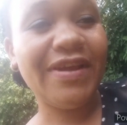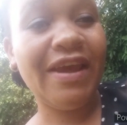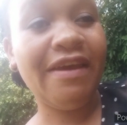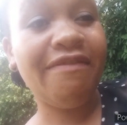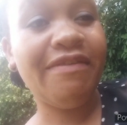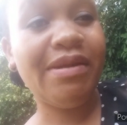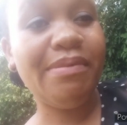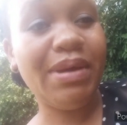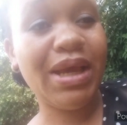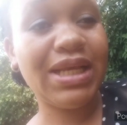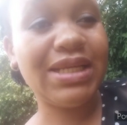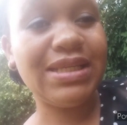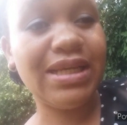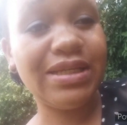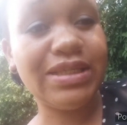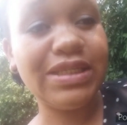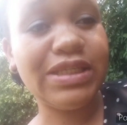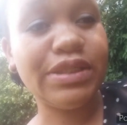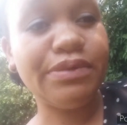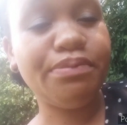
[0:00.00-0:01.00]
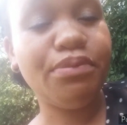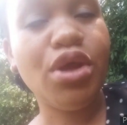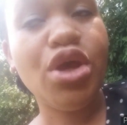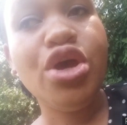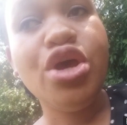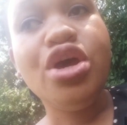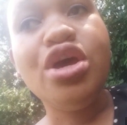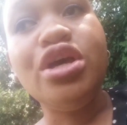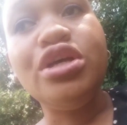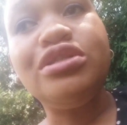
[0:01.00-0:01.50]
if it makes sense.
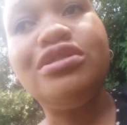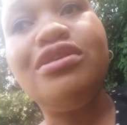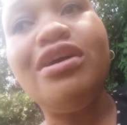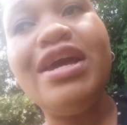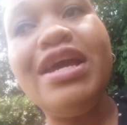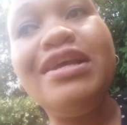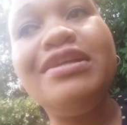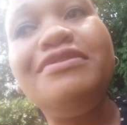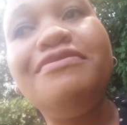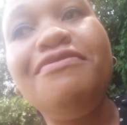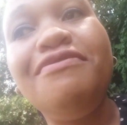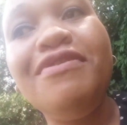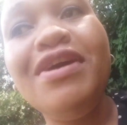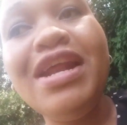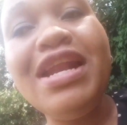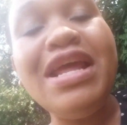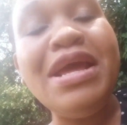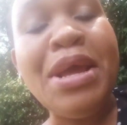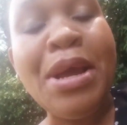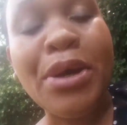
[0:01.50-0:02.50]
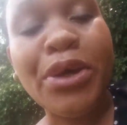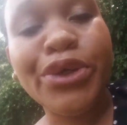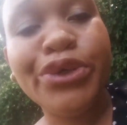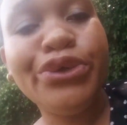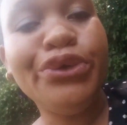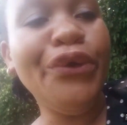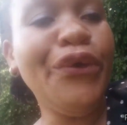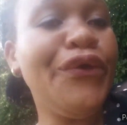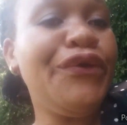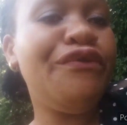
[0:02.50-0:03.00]
So it's very
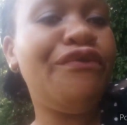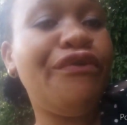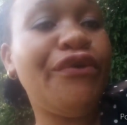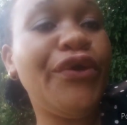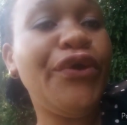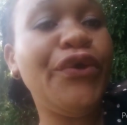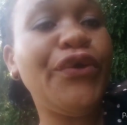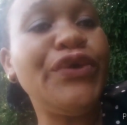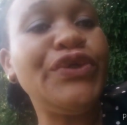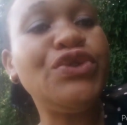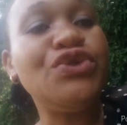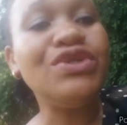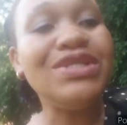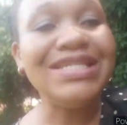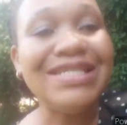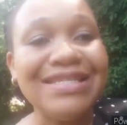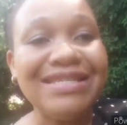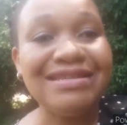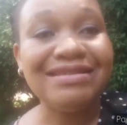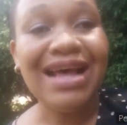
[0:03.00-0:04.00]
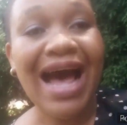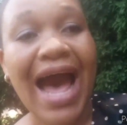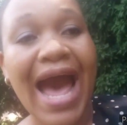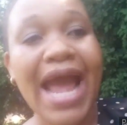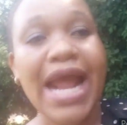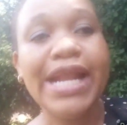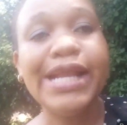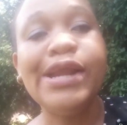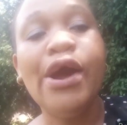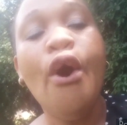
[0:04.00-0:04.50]
good for you to
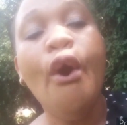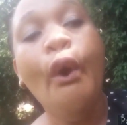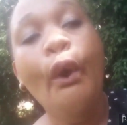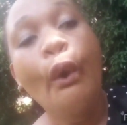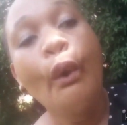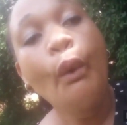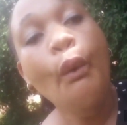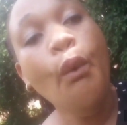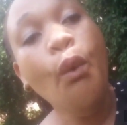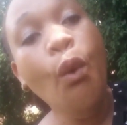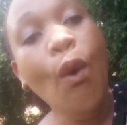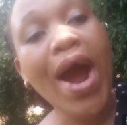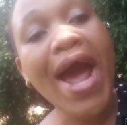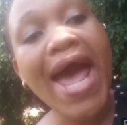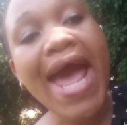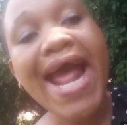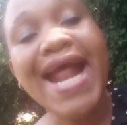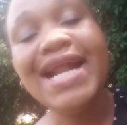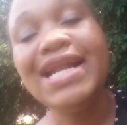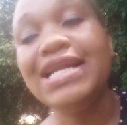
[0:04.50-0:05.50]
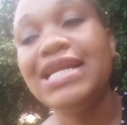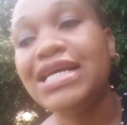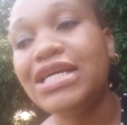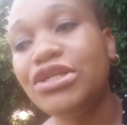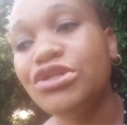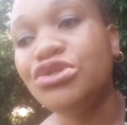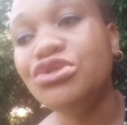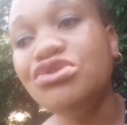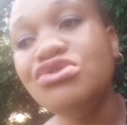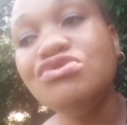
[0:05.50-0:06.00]
decide when
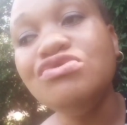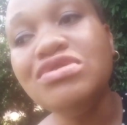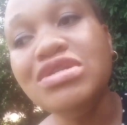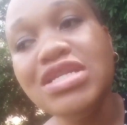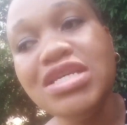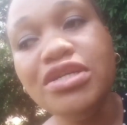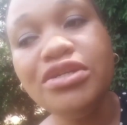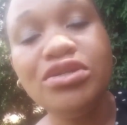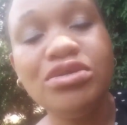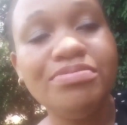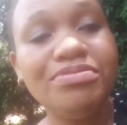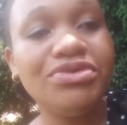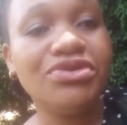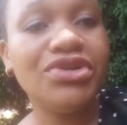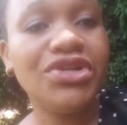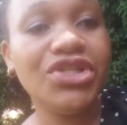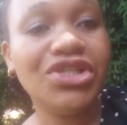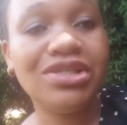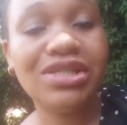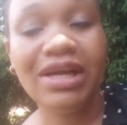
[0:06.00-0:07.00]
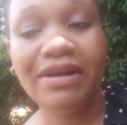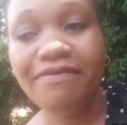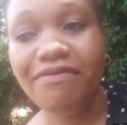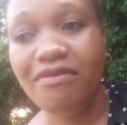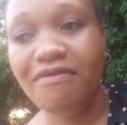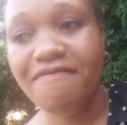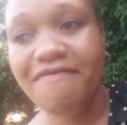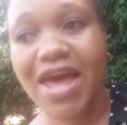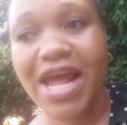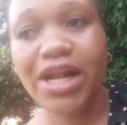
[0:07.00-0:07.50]
do you need to be registered
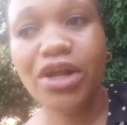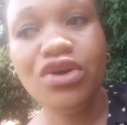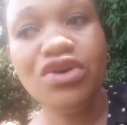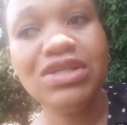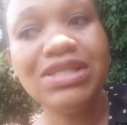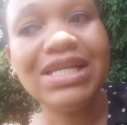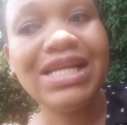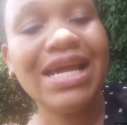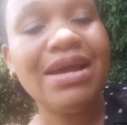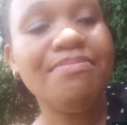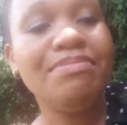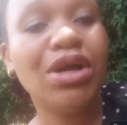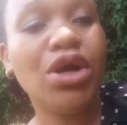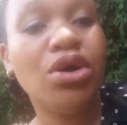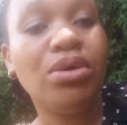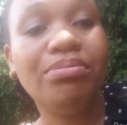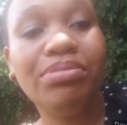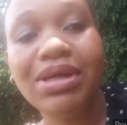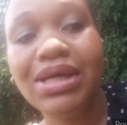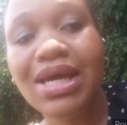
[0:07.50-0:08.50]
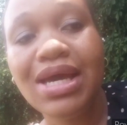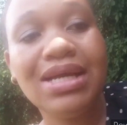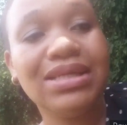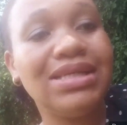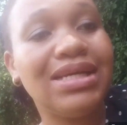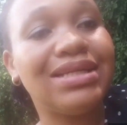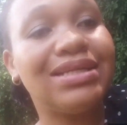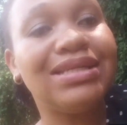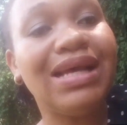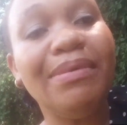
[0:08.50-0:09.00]
for Vat, because it can be
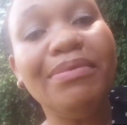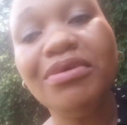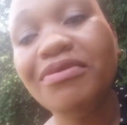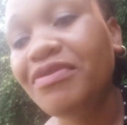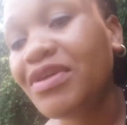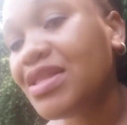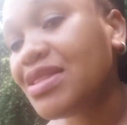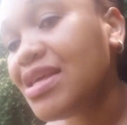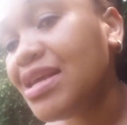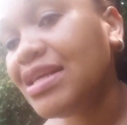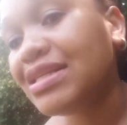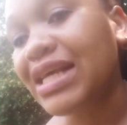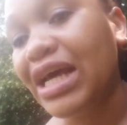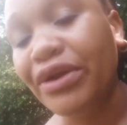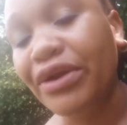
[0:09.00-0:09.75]
complicated. Some of the things